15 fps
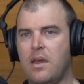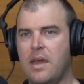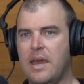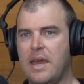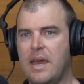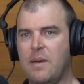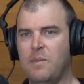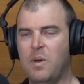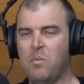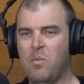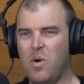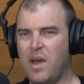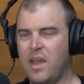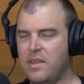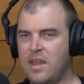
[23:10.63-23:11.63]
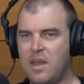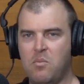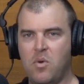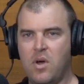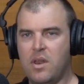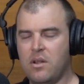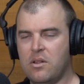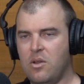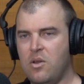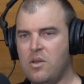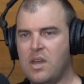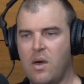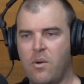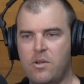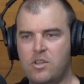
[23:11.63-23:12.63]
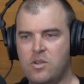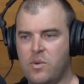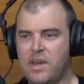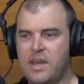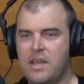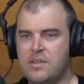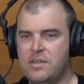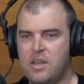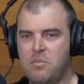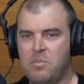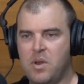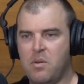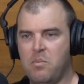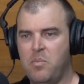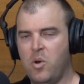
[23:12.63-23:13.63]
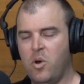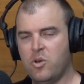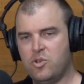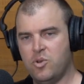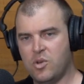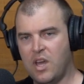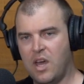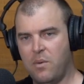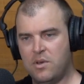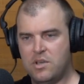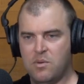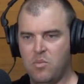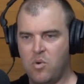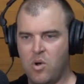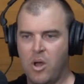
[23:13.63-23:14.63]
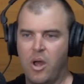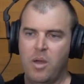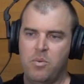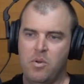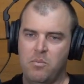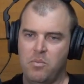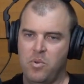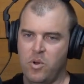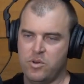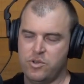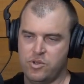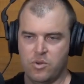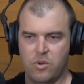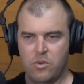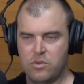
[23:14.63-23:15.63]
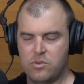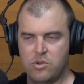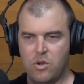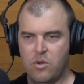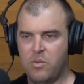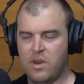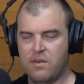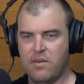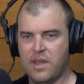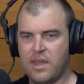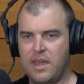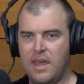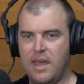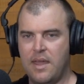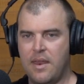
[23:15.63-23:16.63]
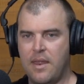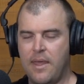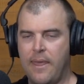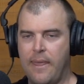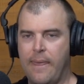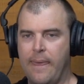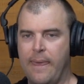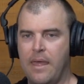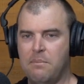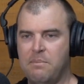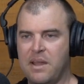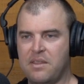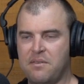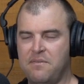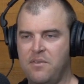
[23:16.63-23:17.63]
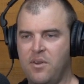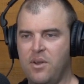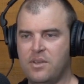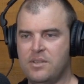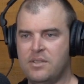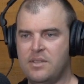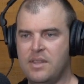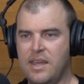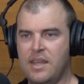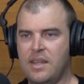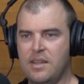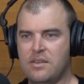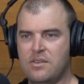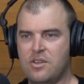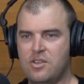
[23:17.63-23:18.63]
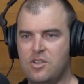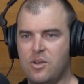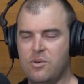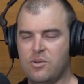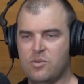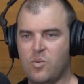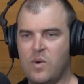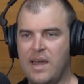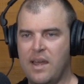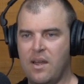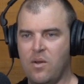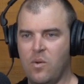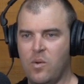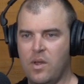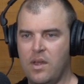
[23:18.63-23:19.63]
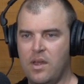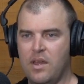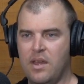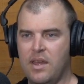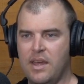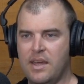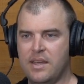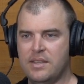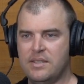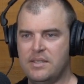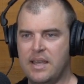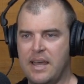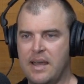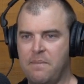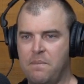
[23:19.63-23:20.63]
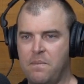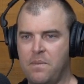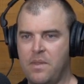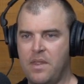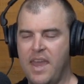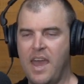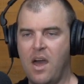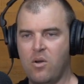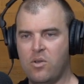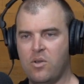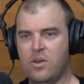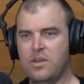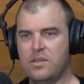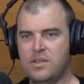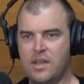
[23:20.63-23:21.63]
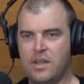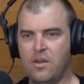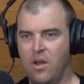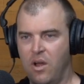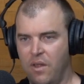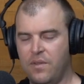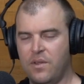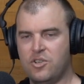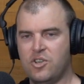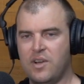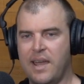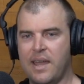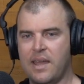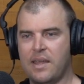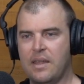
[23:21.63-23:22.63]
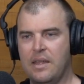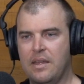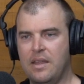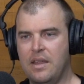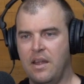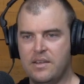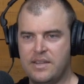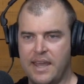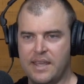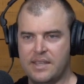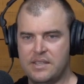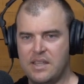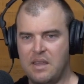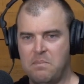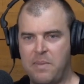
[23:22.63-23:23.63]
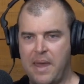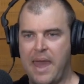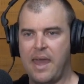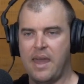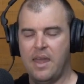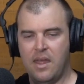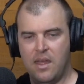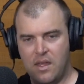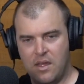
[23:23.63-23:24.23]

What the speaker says: That might include going to an easier bit of bush or going to more open bush or doing whatever I can. But the first thing to do as well is how good is it on the track? You know, take a step back,